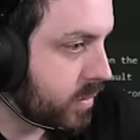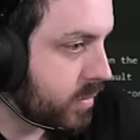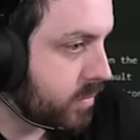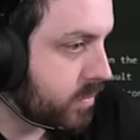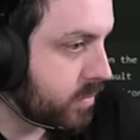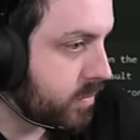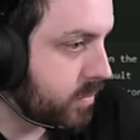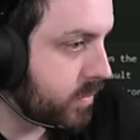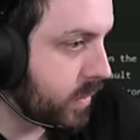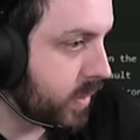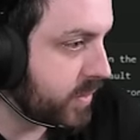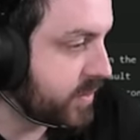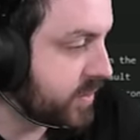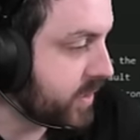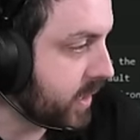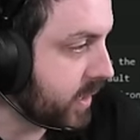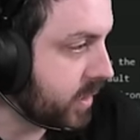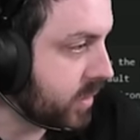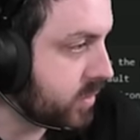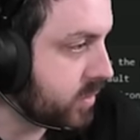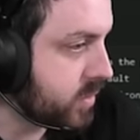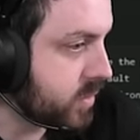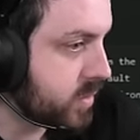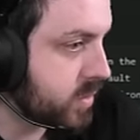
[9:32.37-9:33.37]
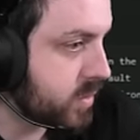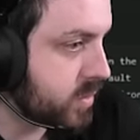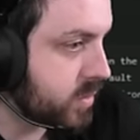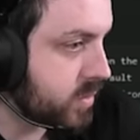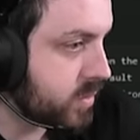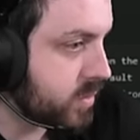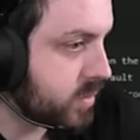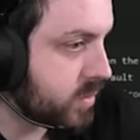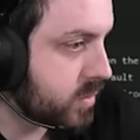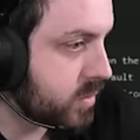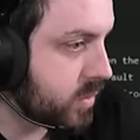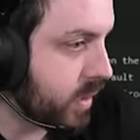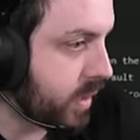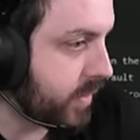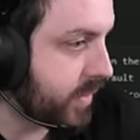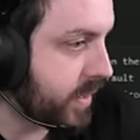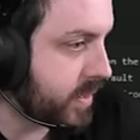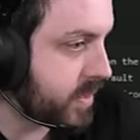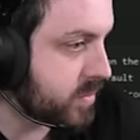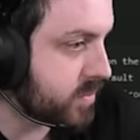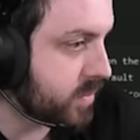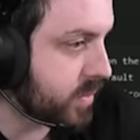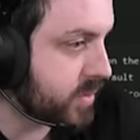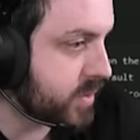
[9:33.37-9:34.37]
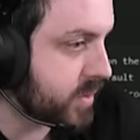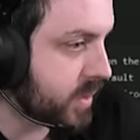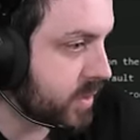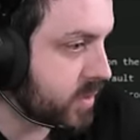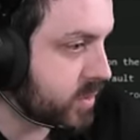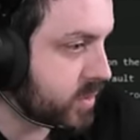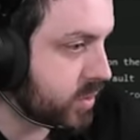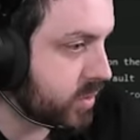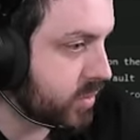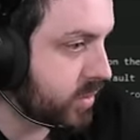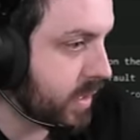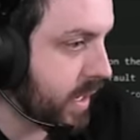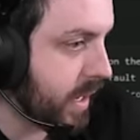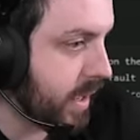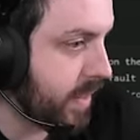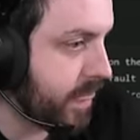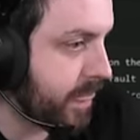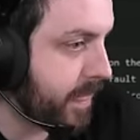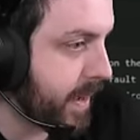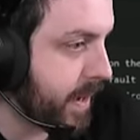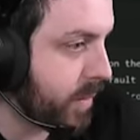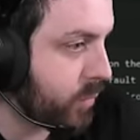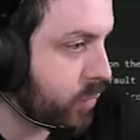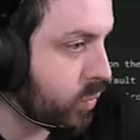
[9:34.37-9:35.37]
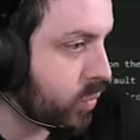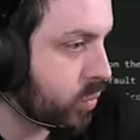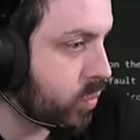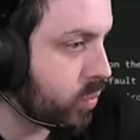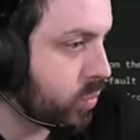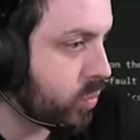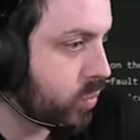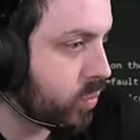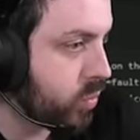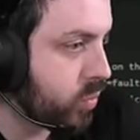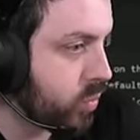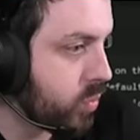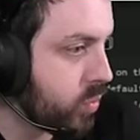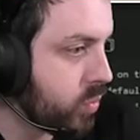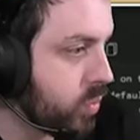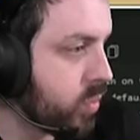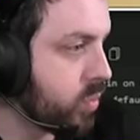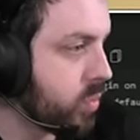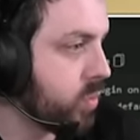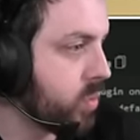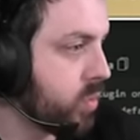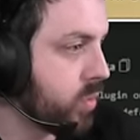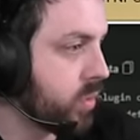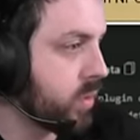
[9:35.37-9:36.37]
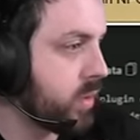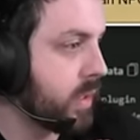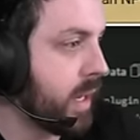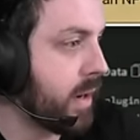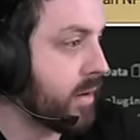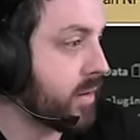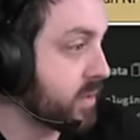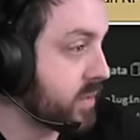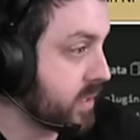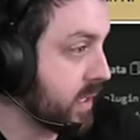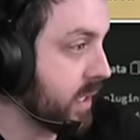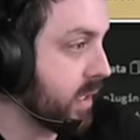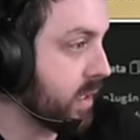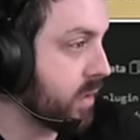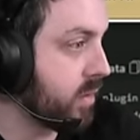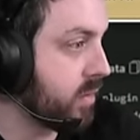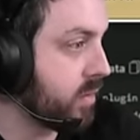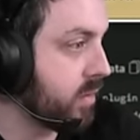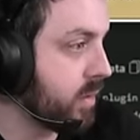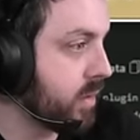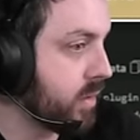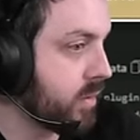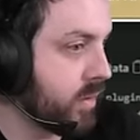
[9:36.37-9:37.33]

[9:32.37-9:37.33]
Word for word: milliseconds, 9,000 milliseconds, sorry, and that will guarantee it.